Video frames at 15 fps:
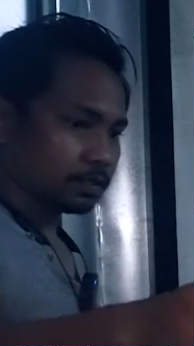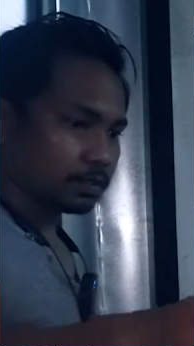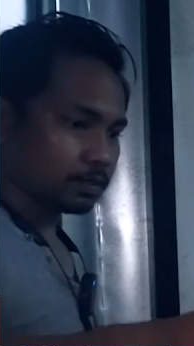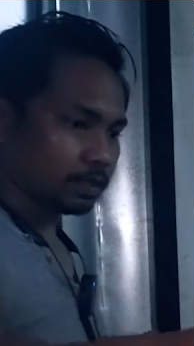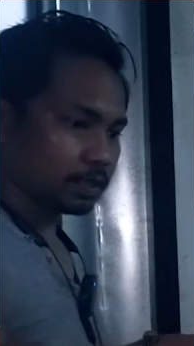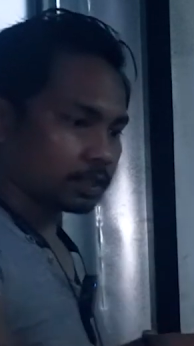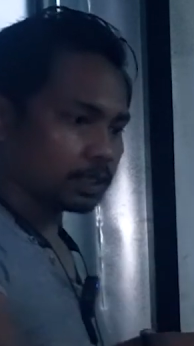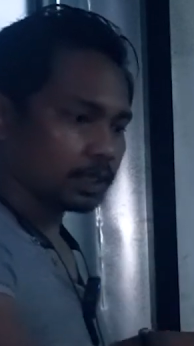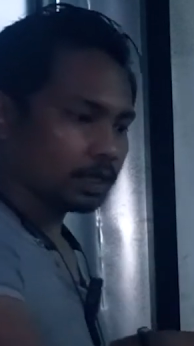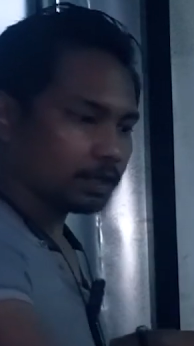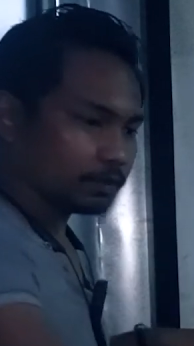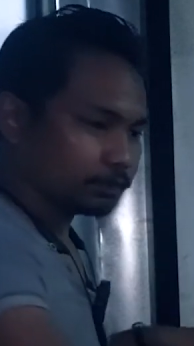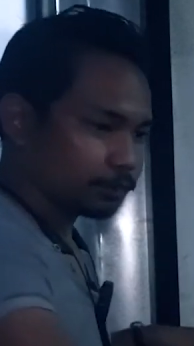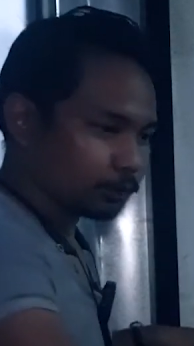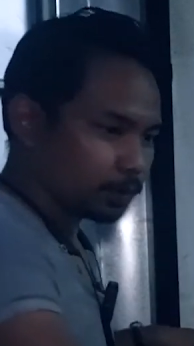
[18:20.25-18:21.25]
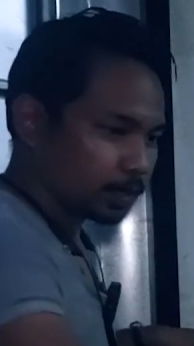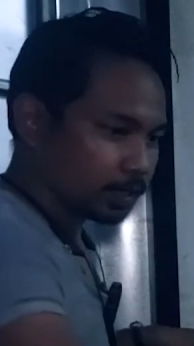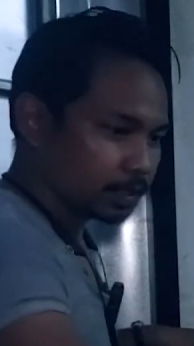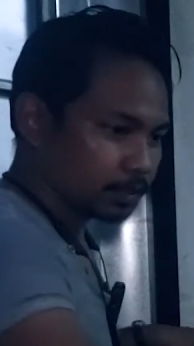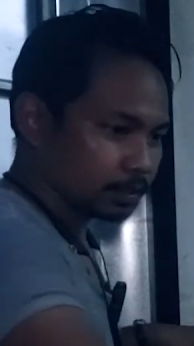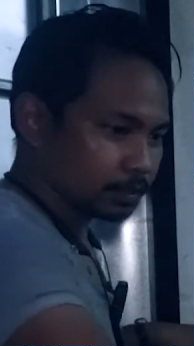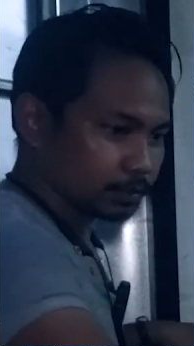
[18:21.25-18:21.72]
So I still have
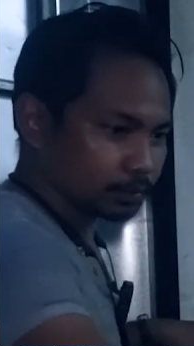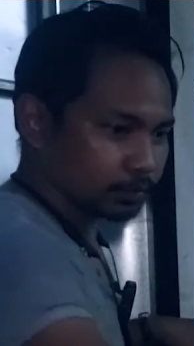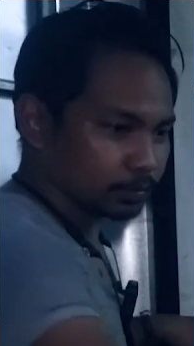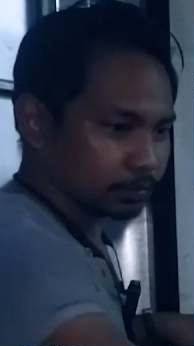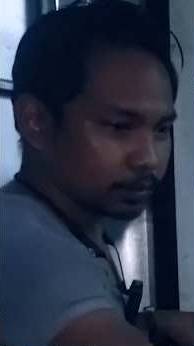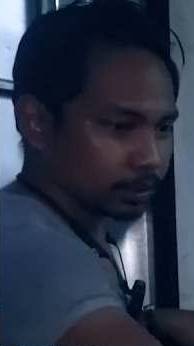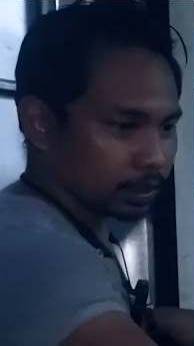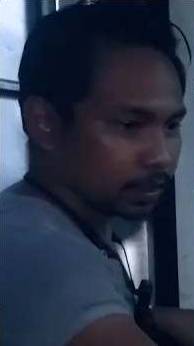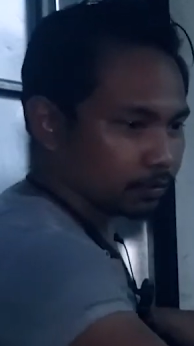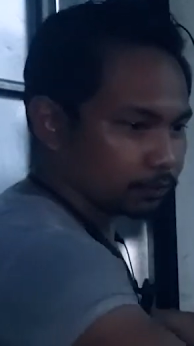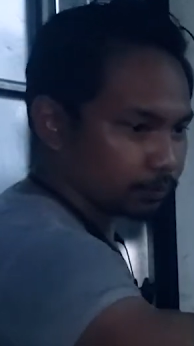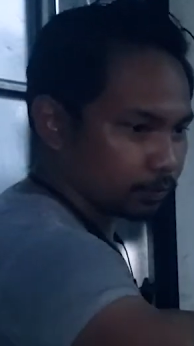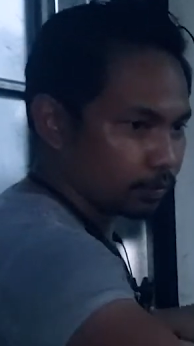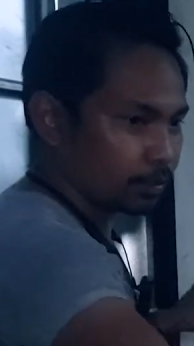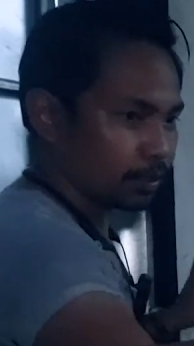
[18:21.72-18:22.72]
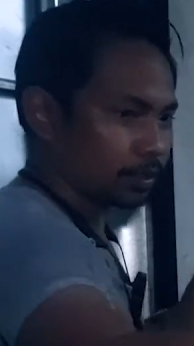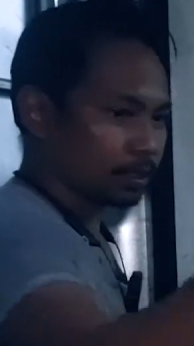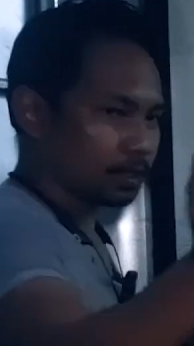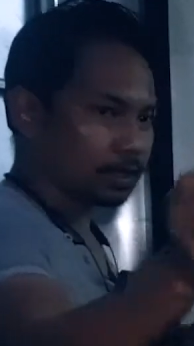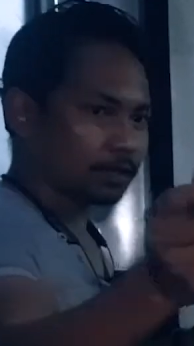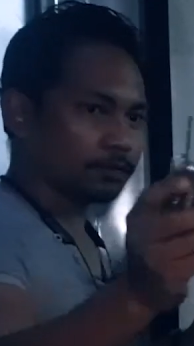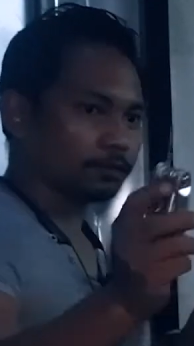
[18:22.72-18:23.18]
one, two, three, four
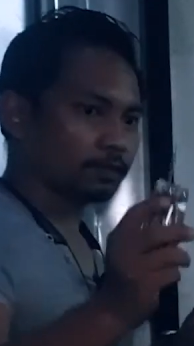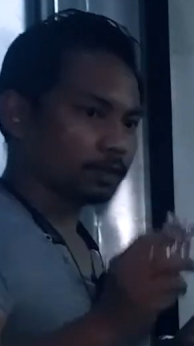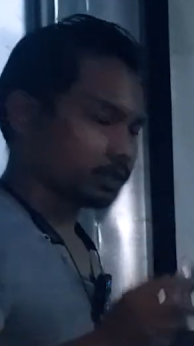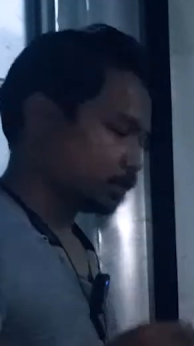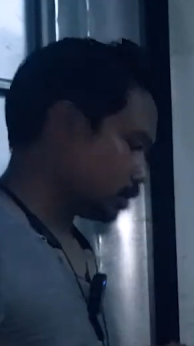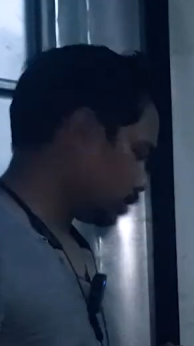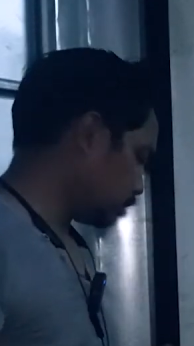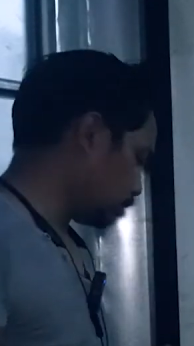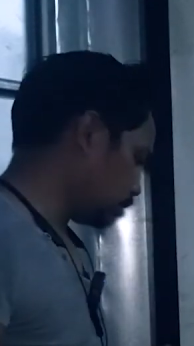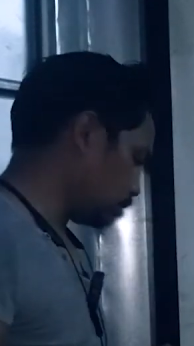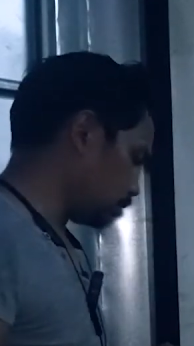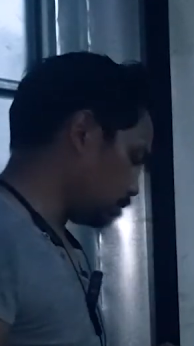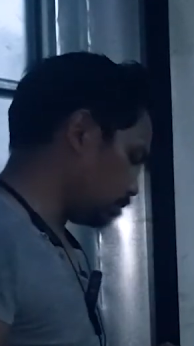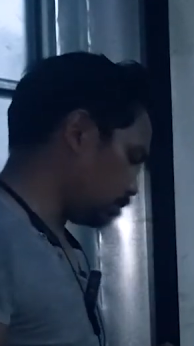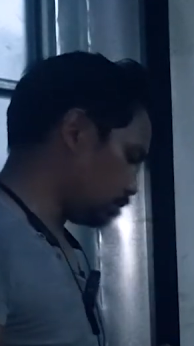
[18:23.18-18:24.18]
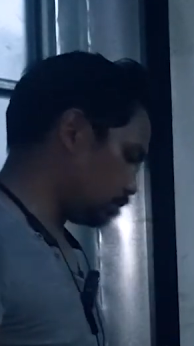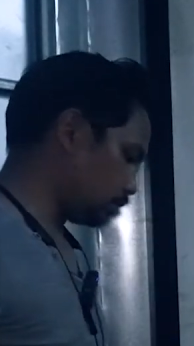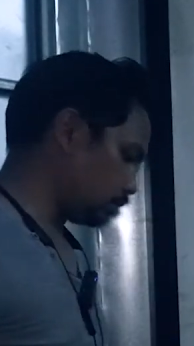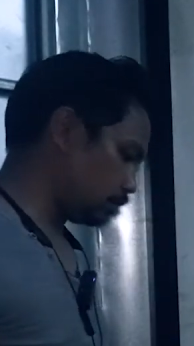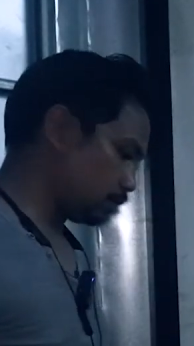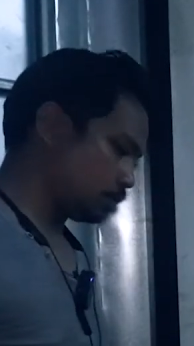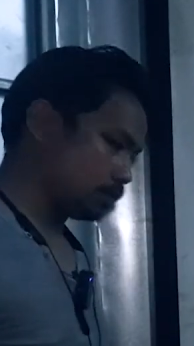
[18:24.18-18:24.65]
left.
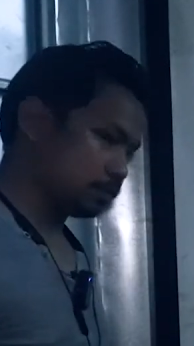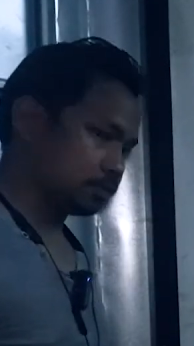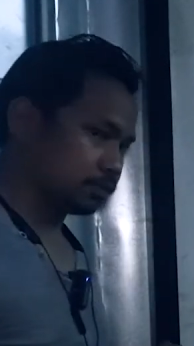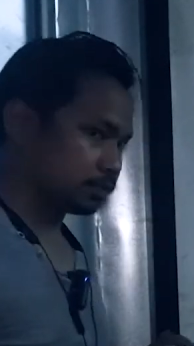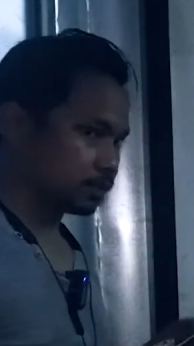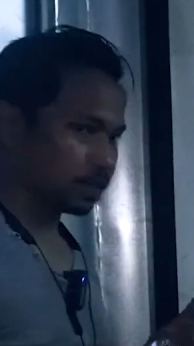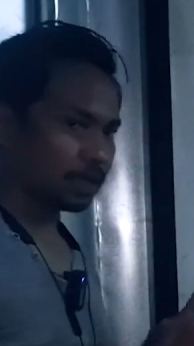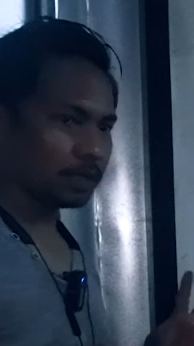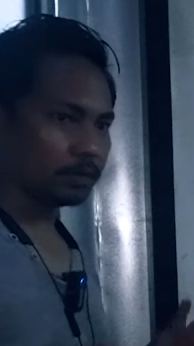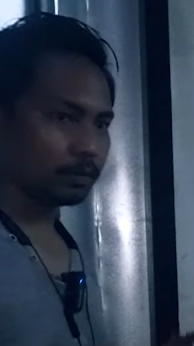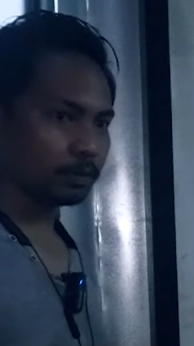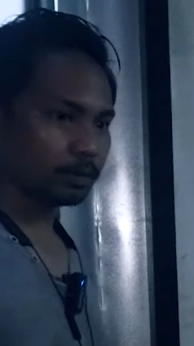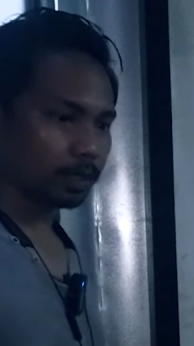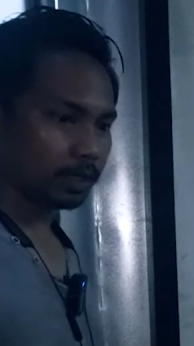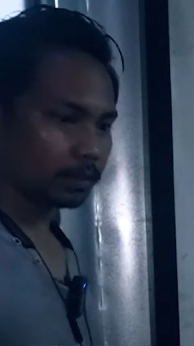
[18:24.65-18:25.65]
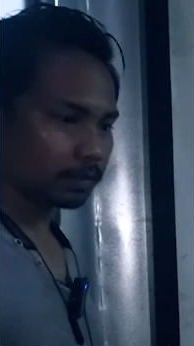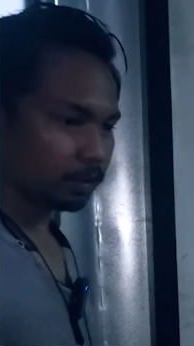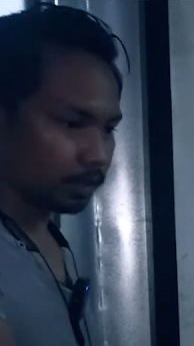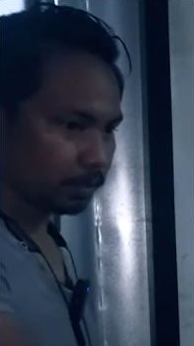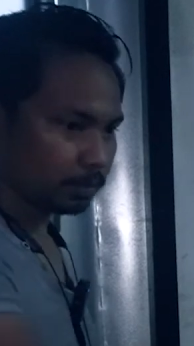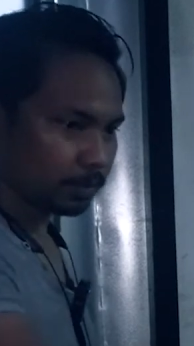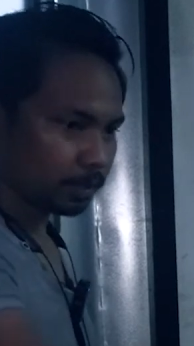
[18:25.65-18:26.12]
So yeah, we'll get
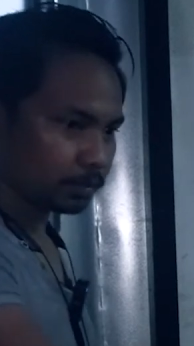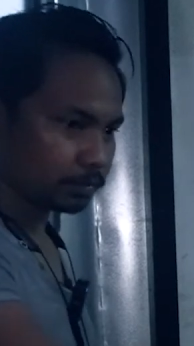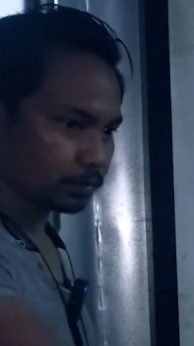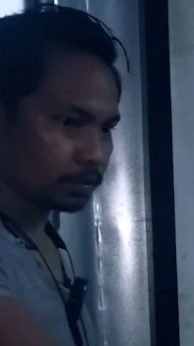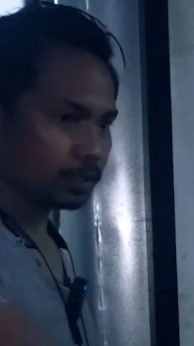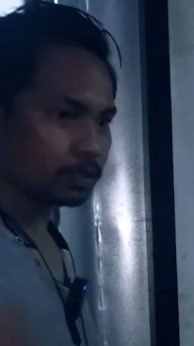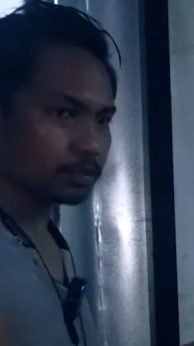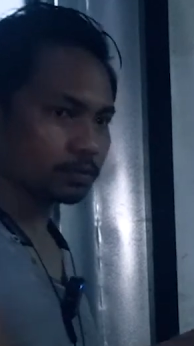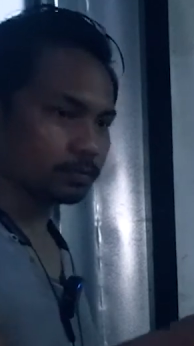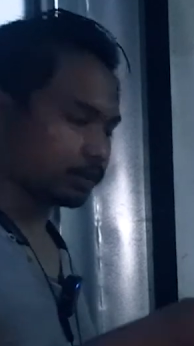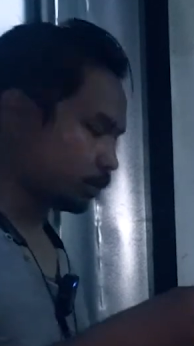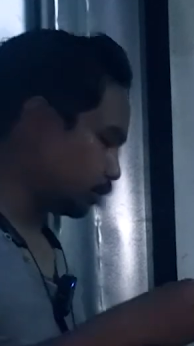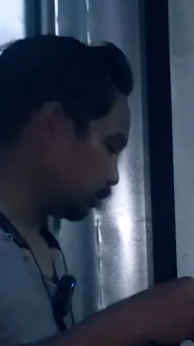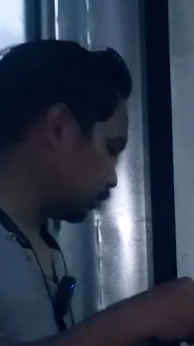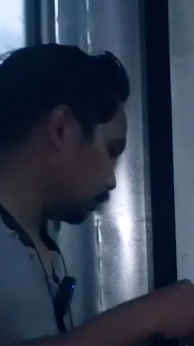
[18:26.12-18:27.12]
uh, back to this tomorrow.